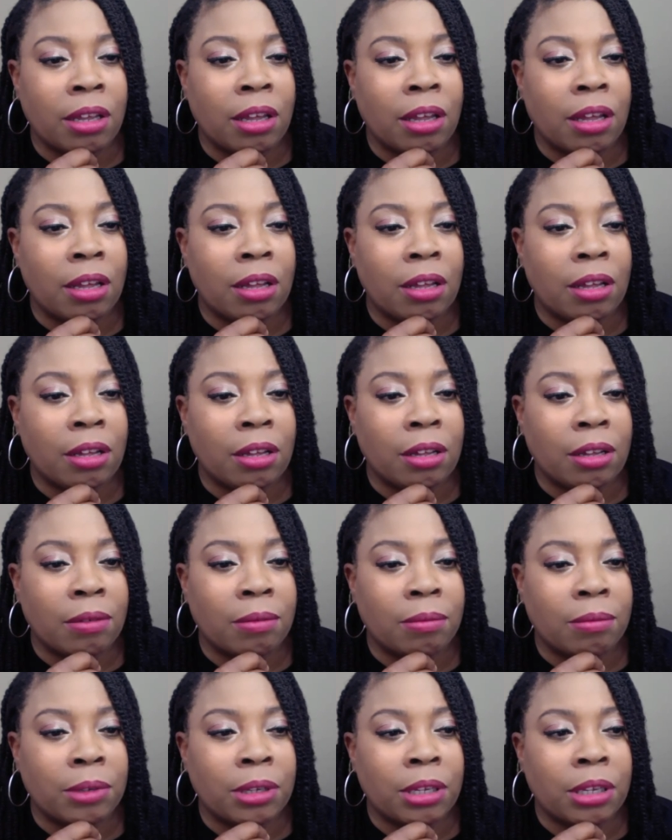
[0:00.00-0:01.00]

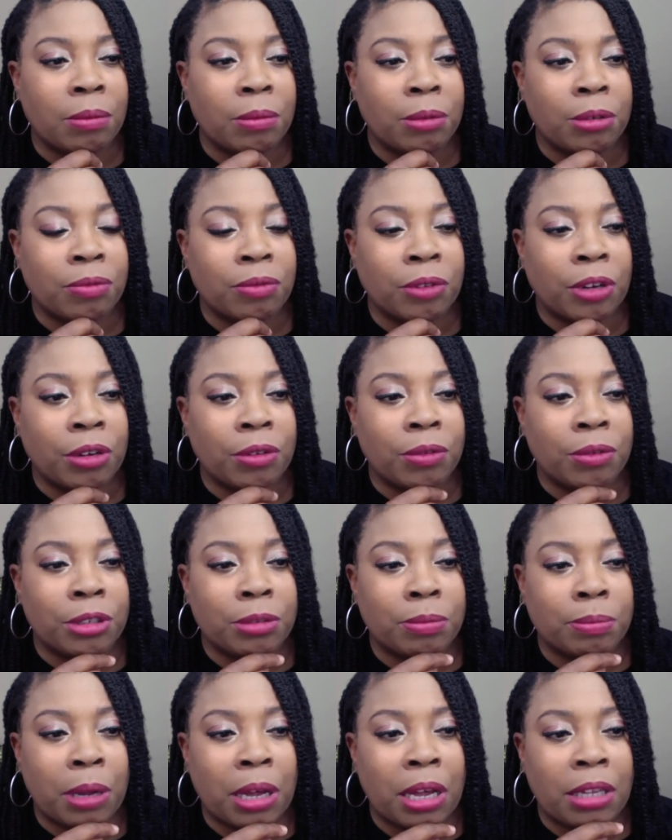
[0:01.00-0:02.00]
Um, he was very
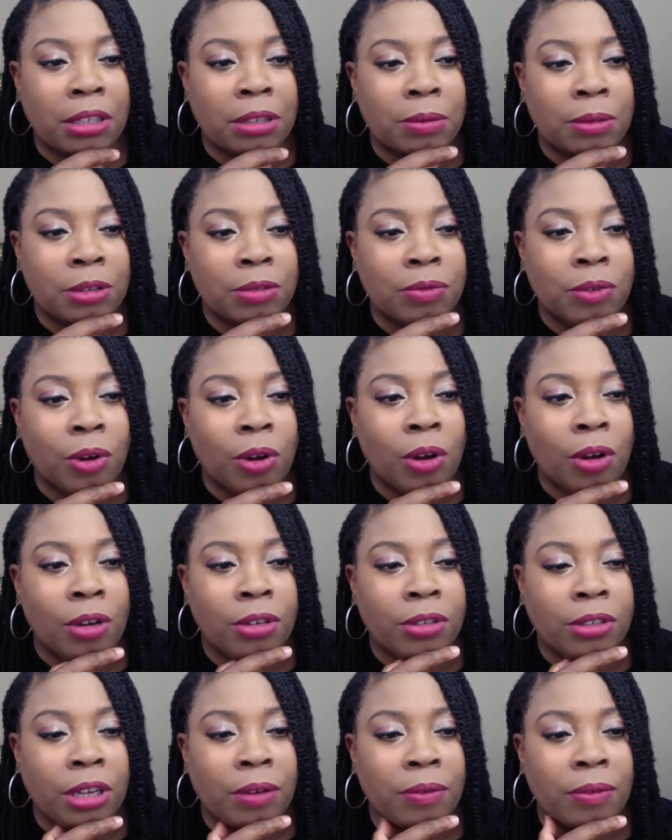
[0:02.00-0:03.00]
responsive as far
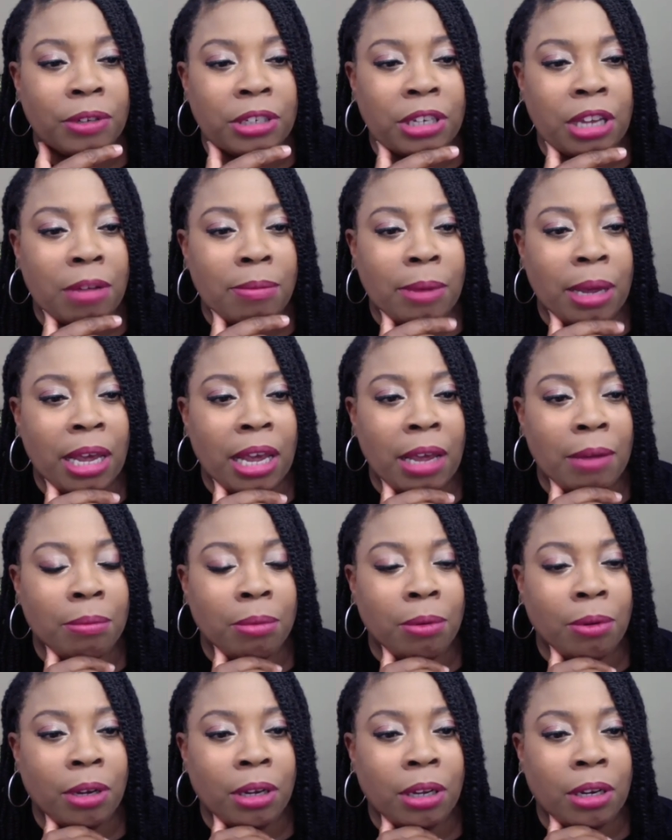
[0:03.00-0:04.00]
as every time I had
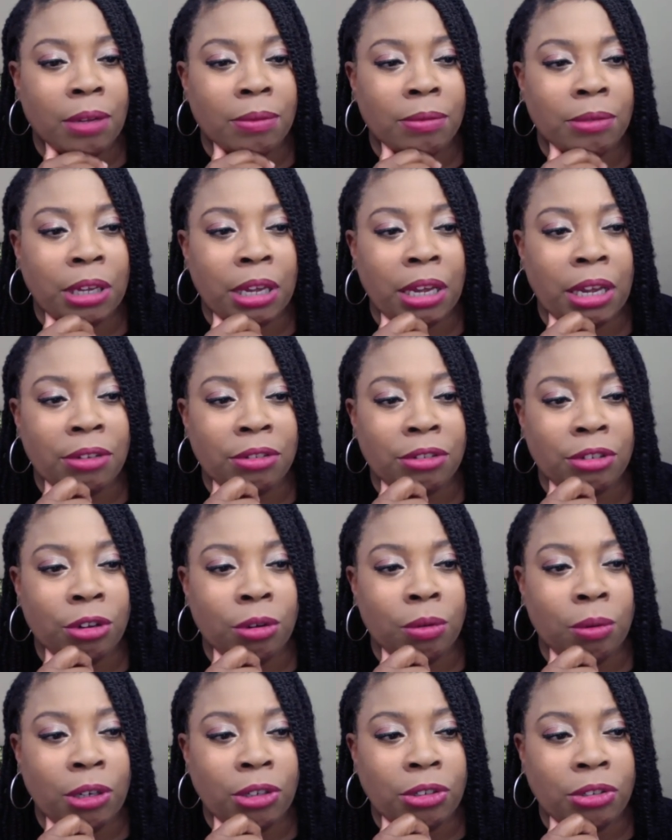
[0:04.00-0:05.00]
brung it up to answer
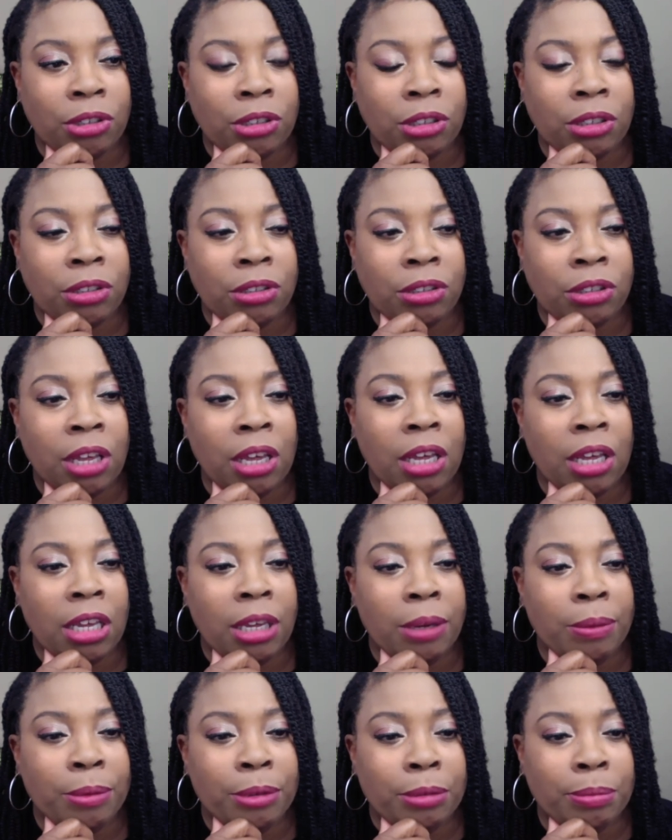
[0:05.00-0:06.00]
questions.
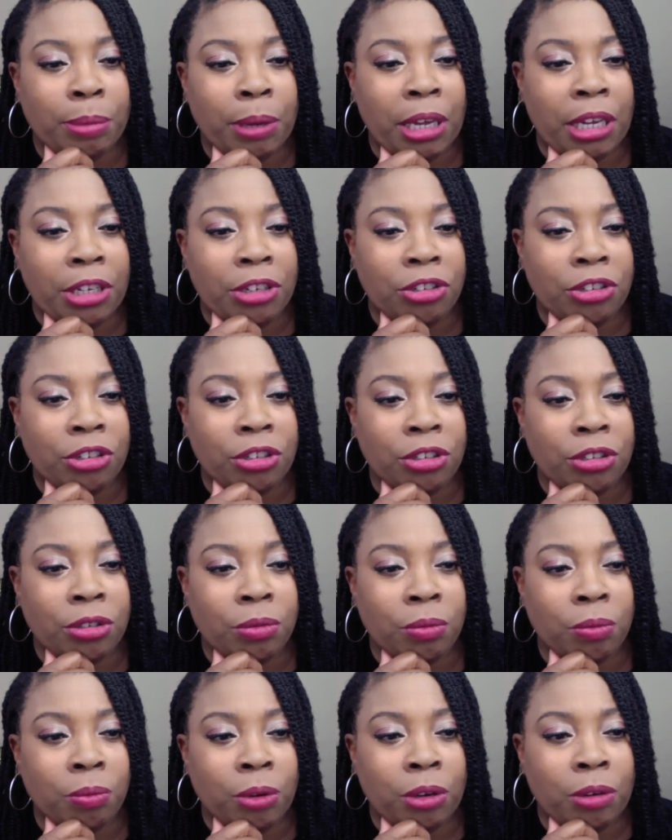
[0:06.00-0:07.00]
He was patient
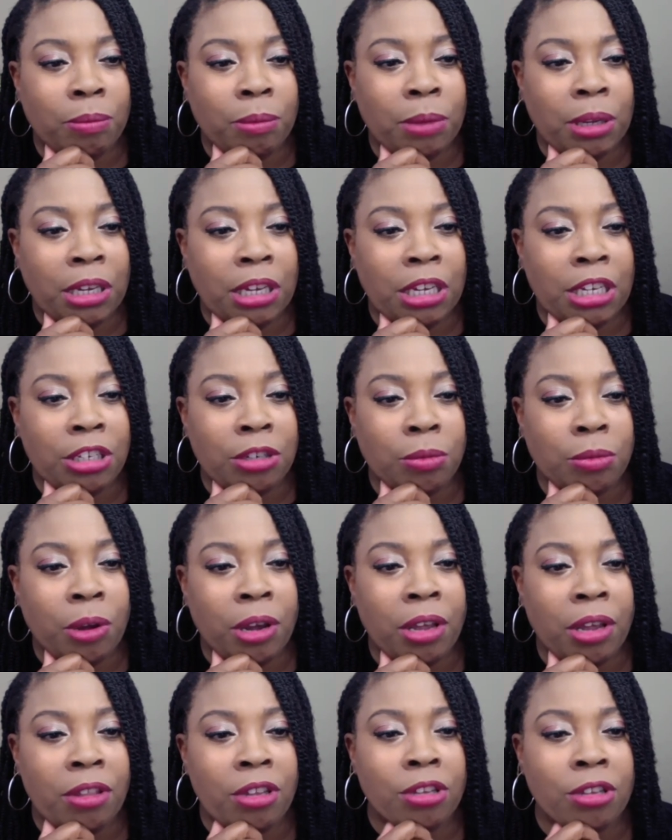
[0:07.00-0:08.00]
with me. He
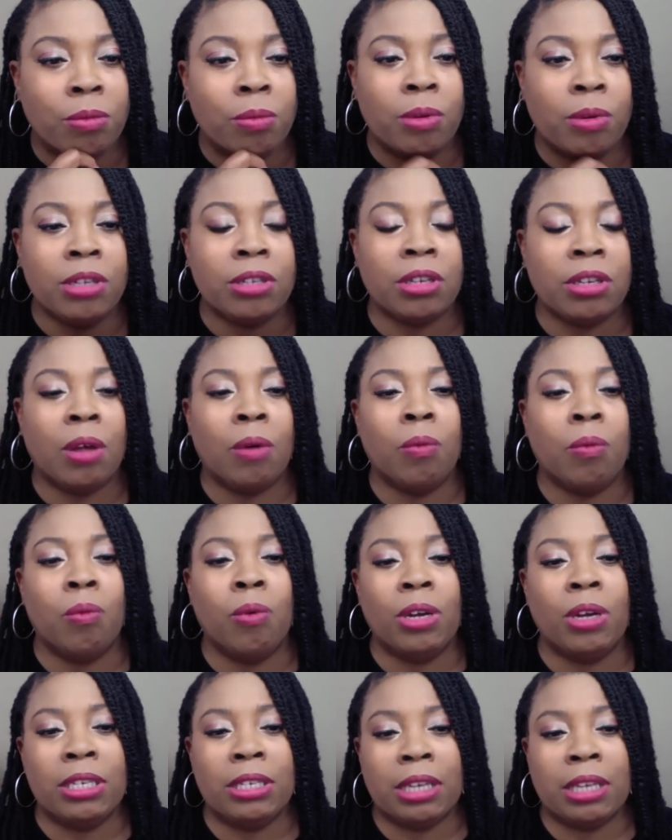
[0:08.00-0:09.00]
swear this was a
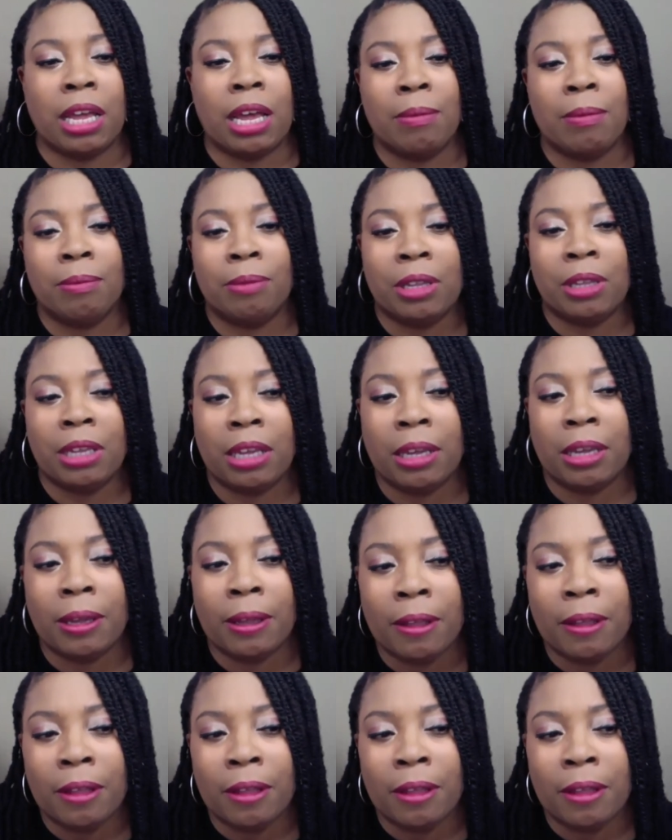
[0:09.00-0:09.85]
one-time thing.